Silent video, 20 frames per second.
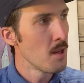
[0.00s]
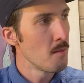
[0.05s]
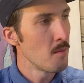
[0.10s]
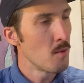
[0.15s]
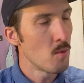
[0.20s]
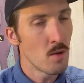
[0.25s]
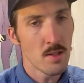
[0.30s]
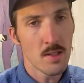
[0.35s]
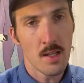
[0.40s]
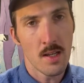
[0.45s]
But
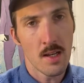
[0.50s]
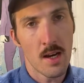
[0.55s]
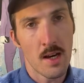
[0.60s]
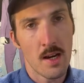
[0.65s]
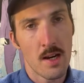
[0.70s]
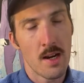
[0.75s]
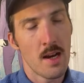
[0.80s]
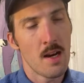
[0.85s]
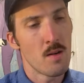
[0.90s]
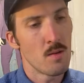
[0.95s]
once I got
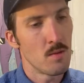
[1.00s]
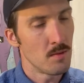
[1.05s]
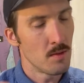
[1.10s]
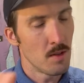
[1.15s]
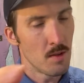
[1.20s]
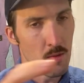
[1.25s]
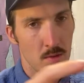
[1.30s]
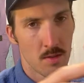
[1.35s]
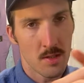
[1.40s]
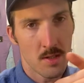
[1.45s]
it out,
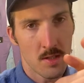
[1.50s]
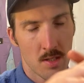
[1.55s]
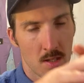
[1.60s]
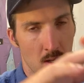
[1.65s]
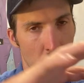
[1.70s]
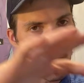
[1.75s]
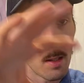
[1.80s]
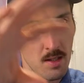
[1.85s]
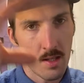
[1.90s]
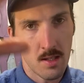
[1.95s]
it was just
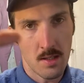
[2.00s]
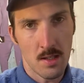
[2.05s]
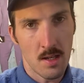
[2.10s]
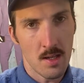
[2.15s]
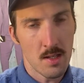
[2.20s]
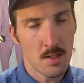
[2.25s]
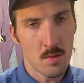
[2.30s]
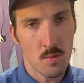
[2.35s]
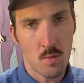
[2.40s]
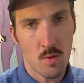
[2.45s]
like a
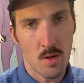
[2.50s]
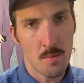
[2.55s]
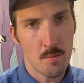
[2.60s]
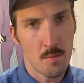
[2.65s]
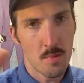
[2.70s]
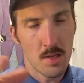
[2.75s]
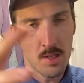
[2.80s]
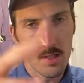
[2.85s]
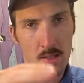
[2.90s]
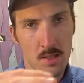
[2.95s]
nice one
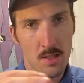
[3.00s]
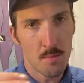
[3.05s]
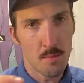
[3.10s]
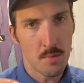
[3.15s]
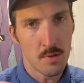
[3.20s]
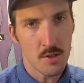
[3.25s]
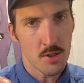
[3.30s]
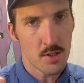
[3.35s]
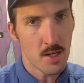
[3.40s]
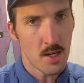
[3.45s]
piece
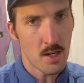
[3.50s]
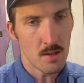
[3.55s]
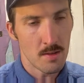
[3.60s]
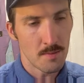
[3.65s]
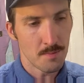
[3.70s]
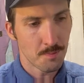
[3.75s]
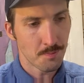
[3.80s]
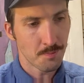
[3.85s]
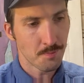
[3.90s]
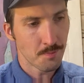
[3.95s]
simple
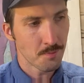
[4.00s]
shell.